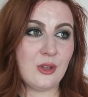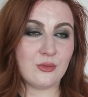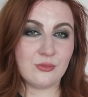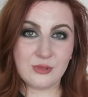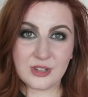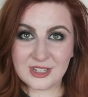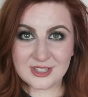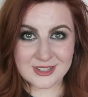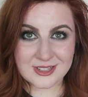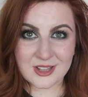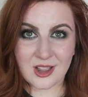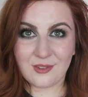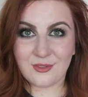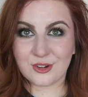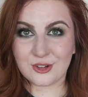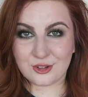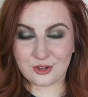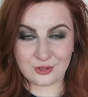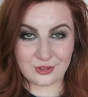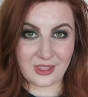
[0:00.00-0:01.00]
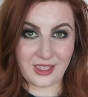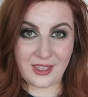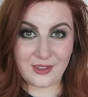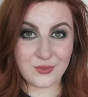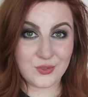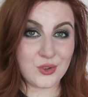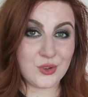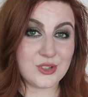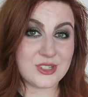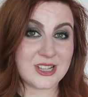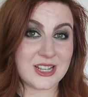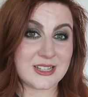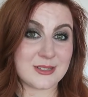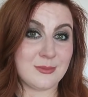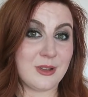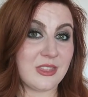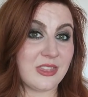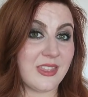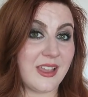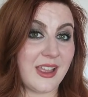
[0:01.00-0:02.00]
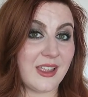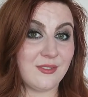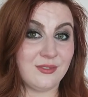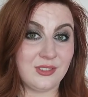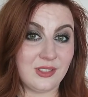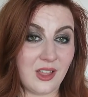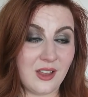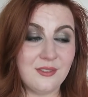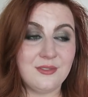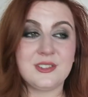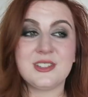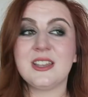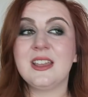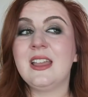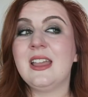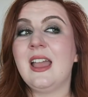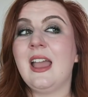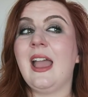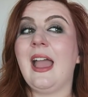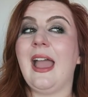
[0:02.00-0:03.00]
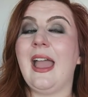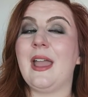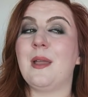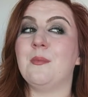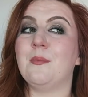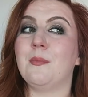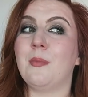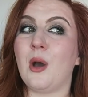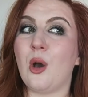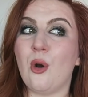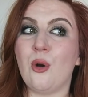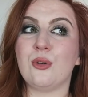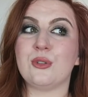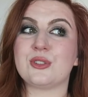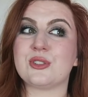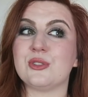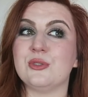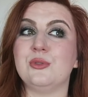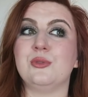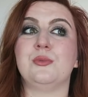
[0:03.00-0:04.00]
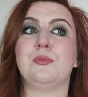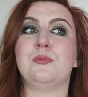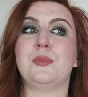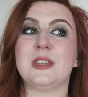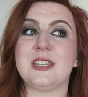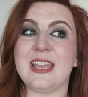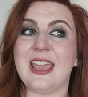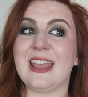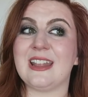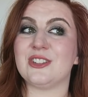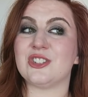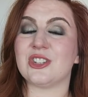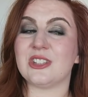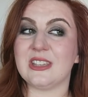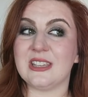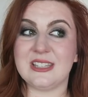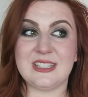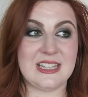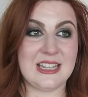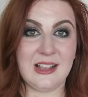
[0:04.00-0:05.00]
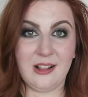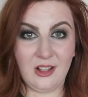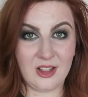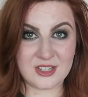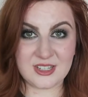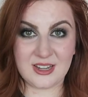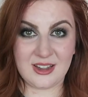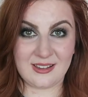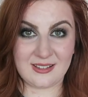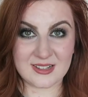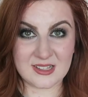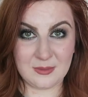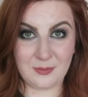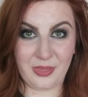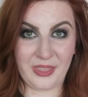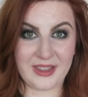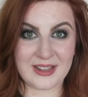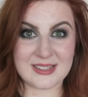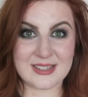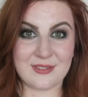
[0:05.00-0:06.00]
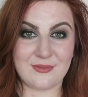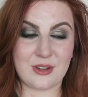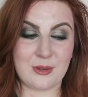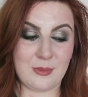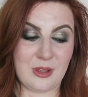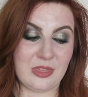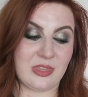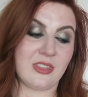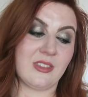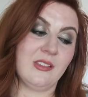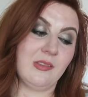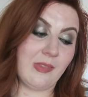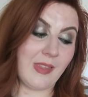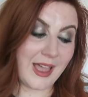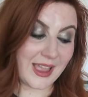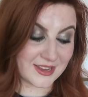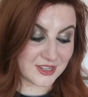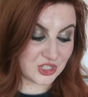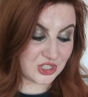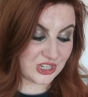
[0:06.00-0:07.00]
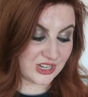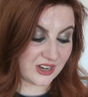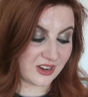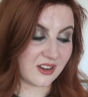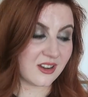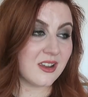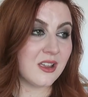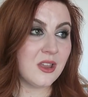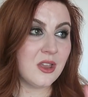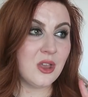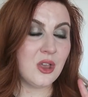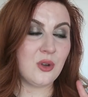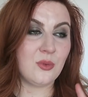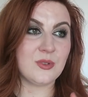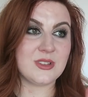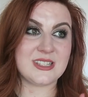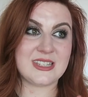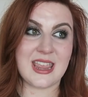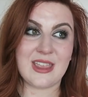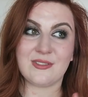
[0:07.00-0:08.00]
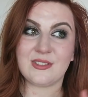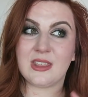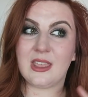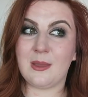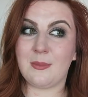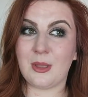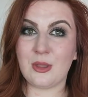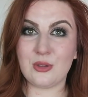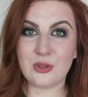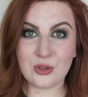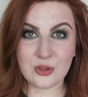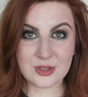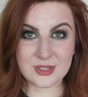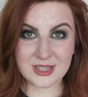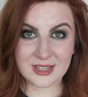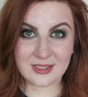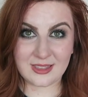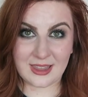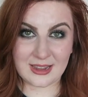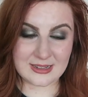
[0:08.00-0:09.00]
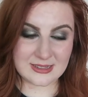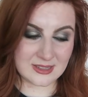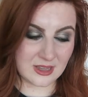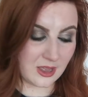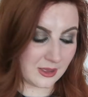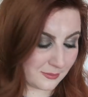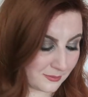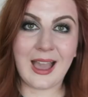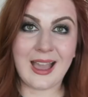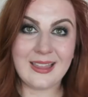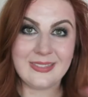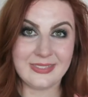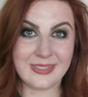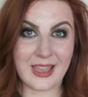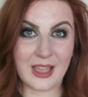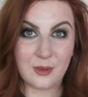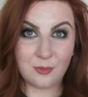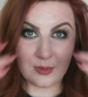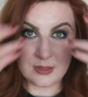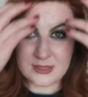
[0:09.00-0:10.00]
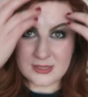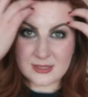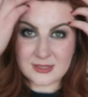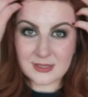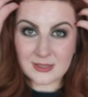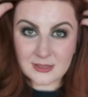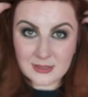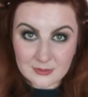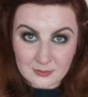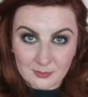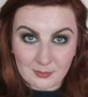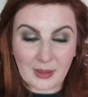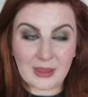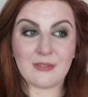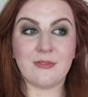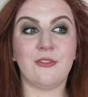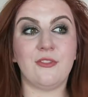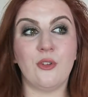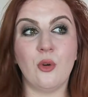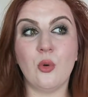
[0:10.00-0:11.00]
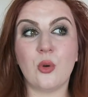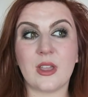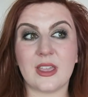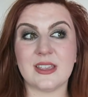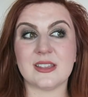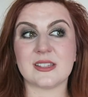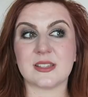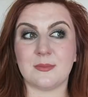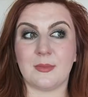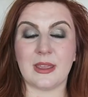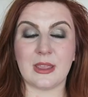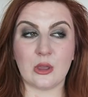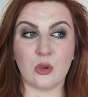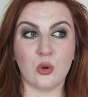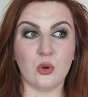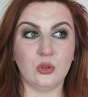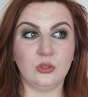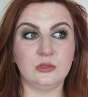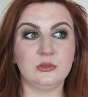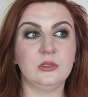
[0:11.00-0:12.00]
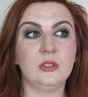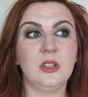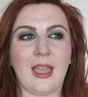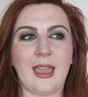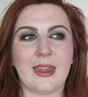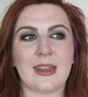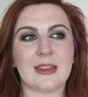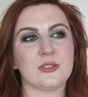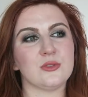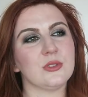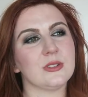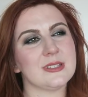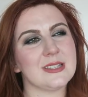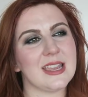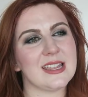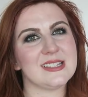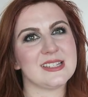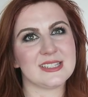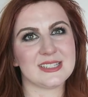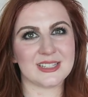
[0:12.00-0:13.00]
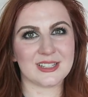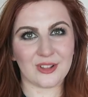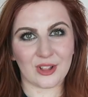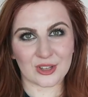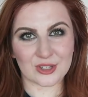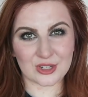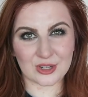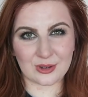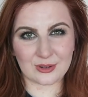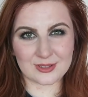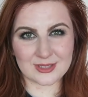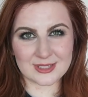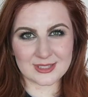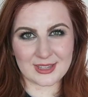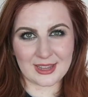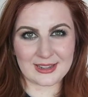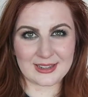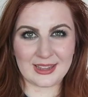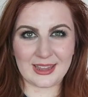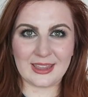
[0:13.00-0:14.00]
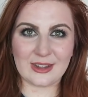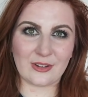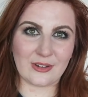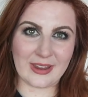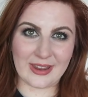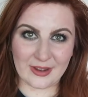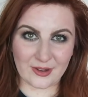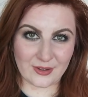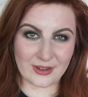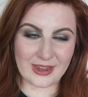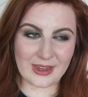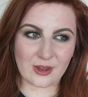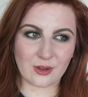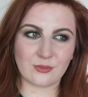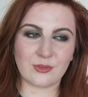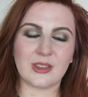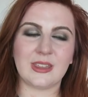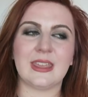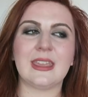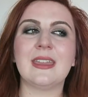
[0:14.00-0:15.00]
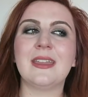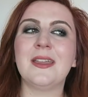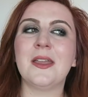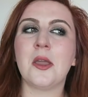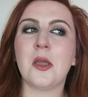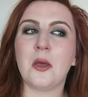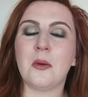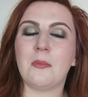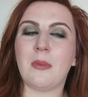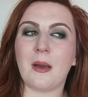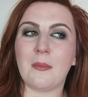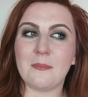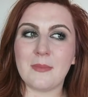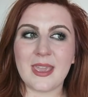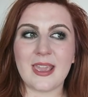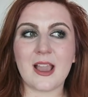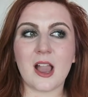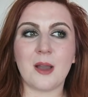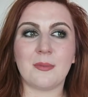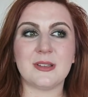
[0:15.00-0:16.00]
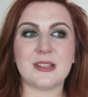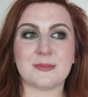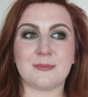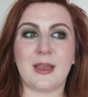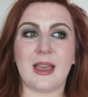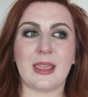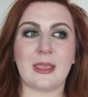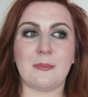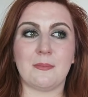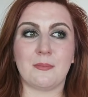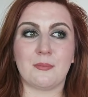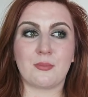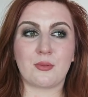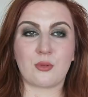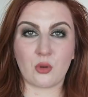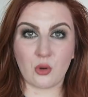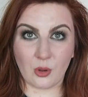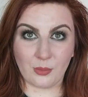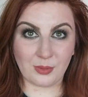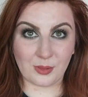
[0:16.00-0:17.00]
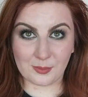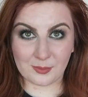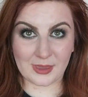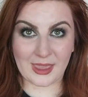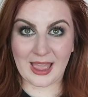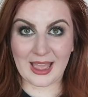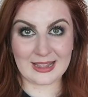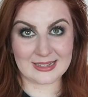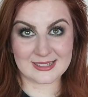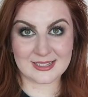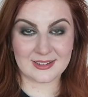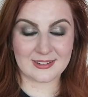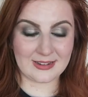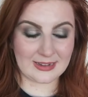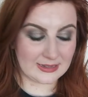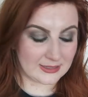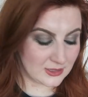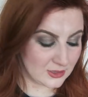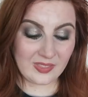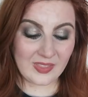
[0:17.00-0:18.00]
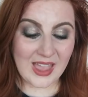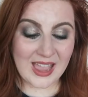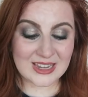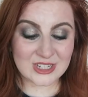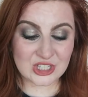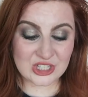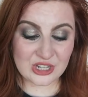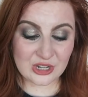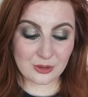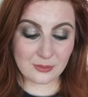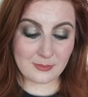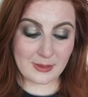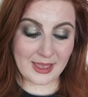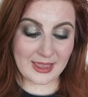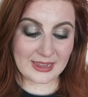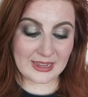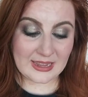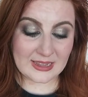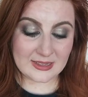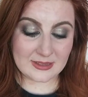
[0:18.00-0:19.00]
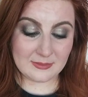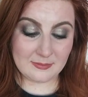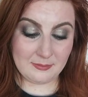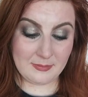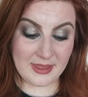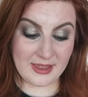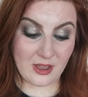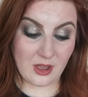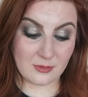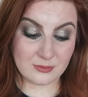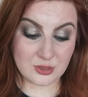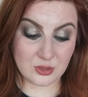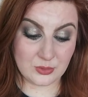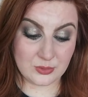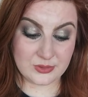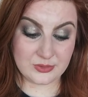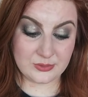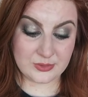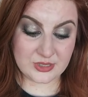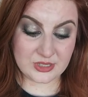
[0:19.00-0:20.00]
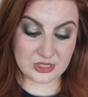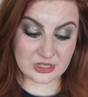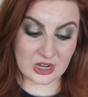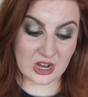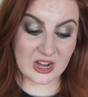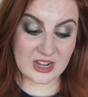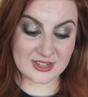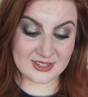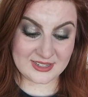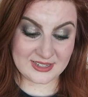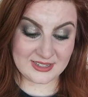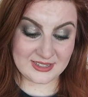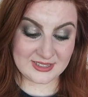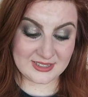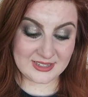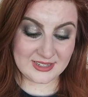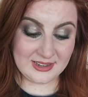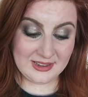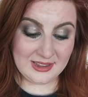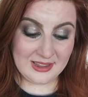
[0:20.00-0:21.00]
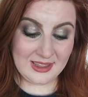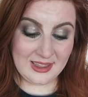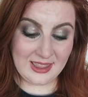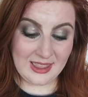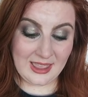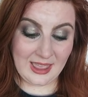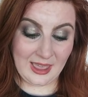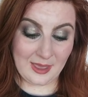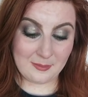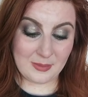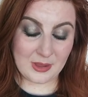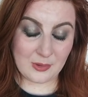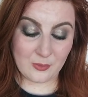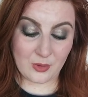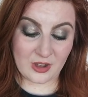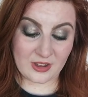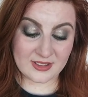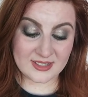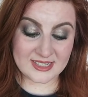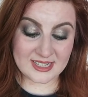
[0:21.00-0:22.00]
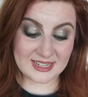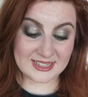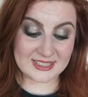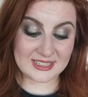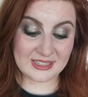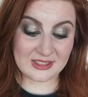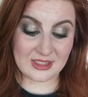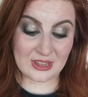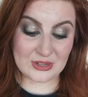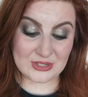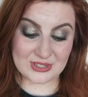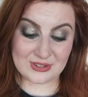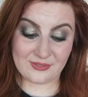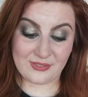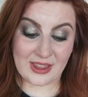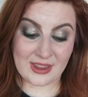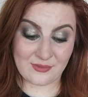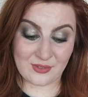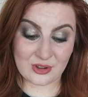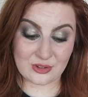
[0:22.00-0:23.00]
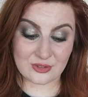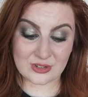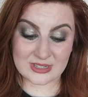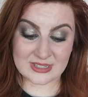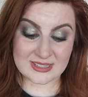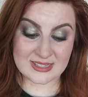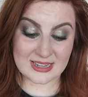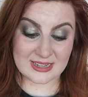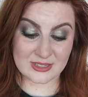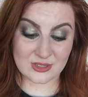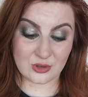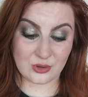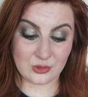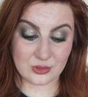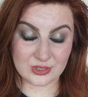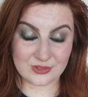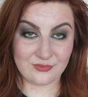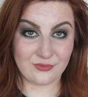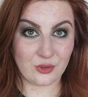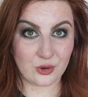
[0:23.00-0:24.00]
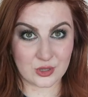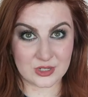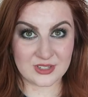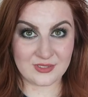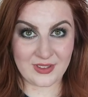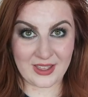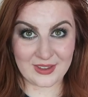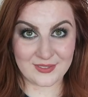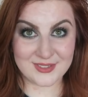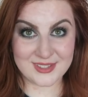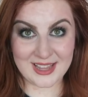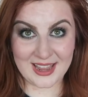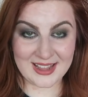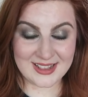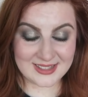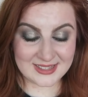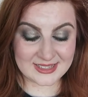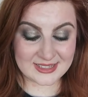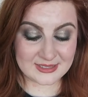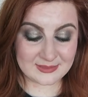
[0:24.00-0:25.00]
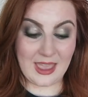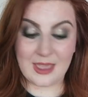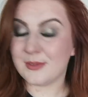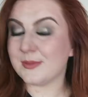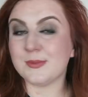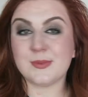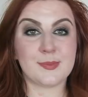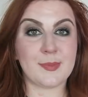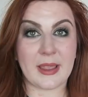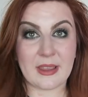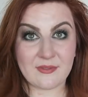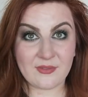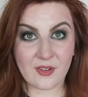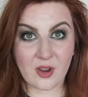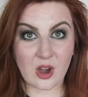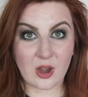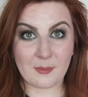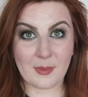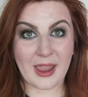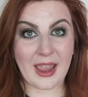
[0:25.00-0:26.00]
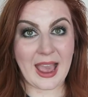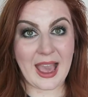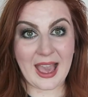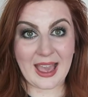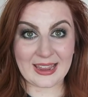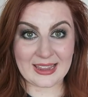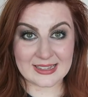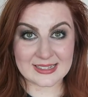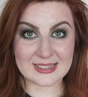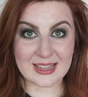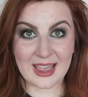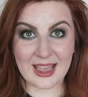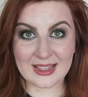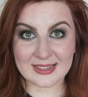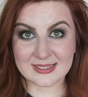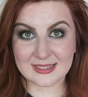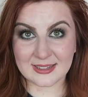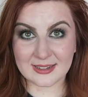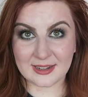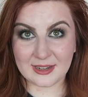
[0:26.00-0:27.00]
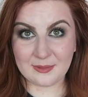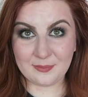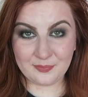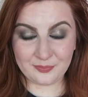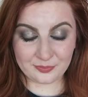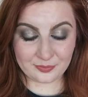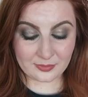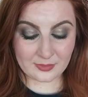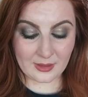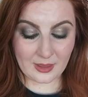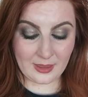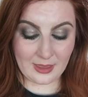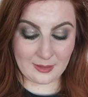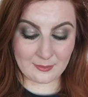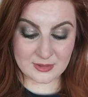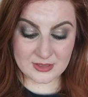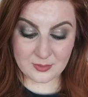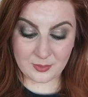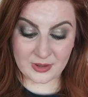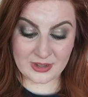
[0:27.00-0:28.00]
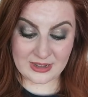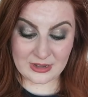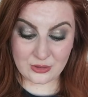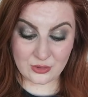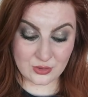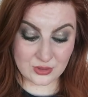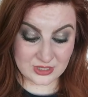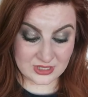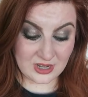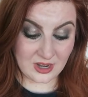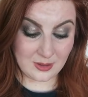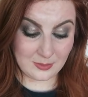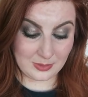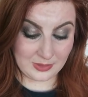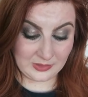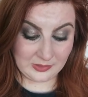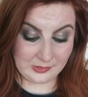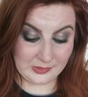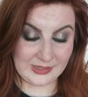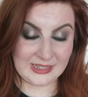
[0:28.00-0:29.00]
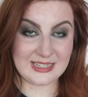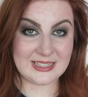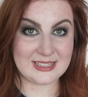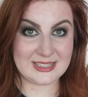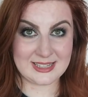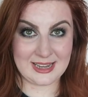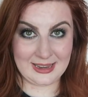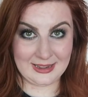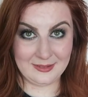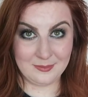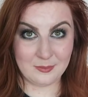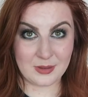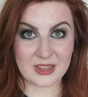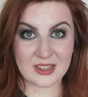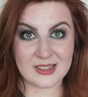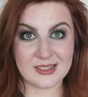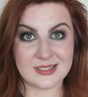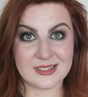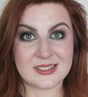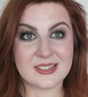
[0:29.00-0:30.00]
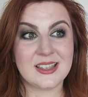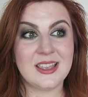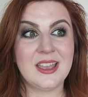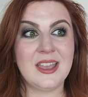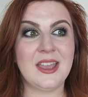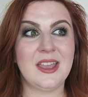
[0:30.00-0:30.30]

rediscovered or that I've used this month that I've loved. Um, but also potentially decluttering some things every month. Last year was definitely about using things up and that was my focus and my goal. And I don't intend to declutter skincare or hair care really, but makeup is my problem category. So last year my makeup total started at being worth $16,506.45. It was by far my highest category. It was the one I used up the least in because